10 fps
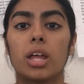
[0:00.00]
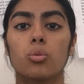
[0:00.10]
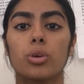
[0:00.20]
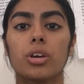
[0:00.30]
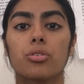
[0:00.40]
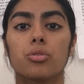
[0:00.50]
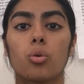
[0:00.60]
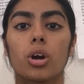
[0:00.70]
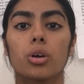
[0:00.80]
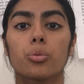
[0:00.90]
In week
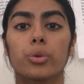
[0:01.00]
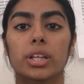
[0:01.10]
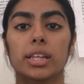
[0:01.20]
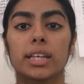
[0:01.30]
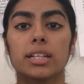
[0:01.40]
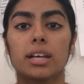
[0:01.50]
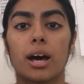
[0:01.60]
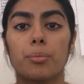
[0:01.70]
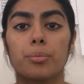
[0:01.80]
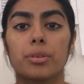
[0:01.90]
4, we cleaned
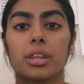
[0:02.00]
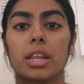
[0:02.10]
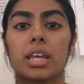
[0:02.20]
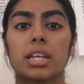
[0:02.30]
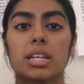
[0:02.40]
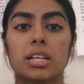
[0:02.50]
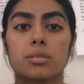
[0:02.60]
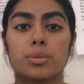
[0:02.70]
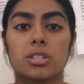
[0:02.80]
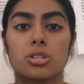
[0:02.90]
up the
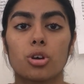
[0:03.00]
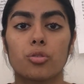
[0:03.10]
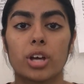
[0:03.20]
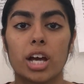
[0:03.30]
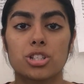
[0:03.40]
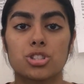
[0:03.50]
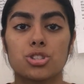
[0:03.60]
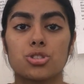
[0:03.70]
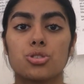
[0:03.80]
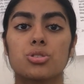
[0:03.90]
index PCR reaction
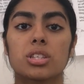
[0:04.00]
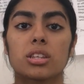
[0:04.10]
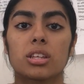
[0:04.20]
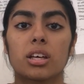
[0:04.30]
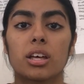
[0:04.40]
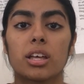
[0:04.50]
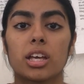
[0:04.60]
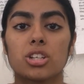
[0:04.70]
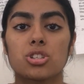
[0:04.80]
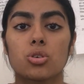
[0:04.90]
using the
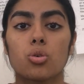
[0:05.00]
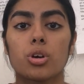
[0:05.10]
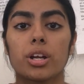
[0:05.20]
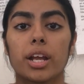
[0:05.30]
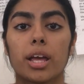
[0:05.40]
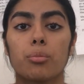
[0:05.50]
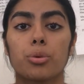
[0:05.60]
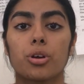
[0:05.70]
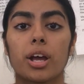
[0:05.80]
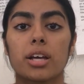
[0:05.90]
Agincourt
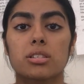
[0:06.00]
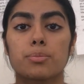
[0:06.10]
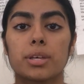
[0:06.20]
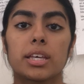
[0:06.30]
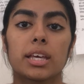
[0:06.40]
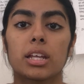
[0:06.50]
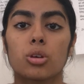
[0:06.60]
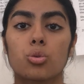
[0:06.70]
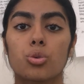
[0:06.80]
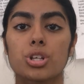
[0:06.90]
Ampere XP kit
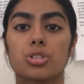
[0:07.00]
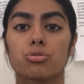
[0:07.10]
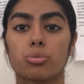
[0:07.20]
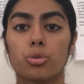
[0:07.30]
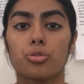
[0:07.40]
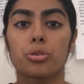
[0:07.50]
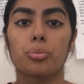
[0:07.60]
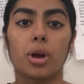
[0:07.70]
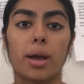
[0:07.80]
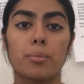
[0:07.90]
in order to remove the
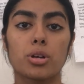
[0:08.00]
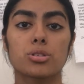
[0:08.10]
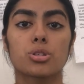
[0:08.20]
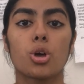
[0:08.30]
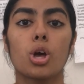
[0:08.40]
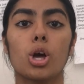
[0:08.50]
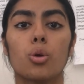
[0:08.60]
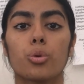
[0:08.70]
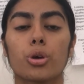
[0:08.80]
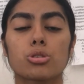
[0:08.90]
primers.
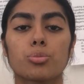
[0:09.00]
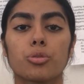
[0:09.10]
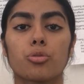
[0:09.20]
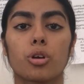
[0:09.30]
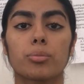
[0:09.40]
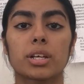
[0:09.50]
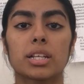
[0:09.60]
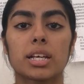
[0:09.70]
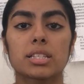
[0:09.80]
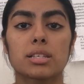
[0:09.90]
We also performed
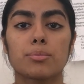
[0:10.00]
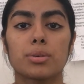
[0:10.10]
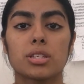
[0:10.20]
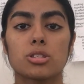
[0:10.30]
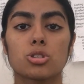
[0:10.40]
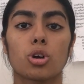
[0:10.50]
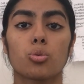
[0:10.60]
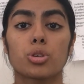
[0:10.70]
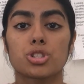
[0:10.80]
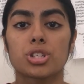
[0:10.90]
indexing
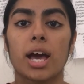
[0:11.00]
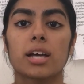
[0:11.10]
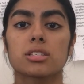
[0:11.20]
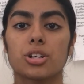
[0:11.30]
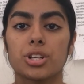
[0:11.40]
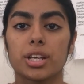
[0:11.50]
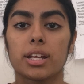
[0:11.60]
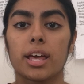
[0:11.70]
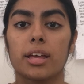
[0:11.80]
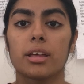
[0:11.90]
PCR, which tags our
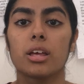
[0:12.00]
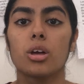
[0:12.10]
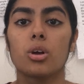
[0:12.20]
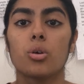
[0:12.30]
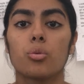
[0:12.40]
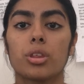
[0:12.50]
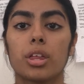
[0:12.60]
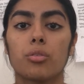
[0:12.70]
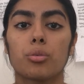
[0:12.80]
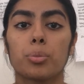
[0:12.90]
DNA. We
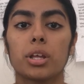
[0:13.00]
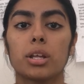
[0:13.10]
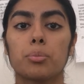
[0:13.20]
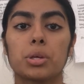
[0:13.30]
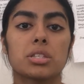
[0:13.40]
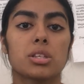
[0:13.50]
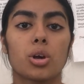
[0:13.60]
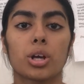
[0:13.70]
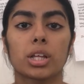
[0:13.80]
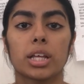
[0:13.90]
then repeated
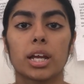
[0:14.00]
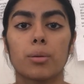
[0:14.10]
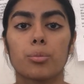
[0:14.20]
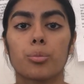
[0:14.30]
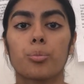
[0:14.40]
PCR cleanup.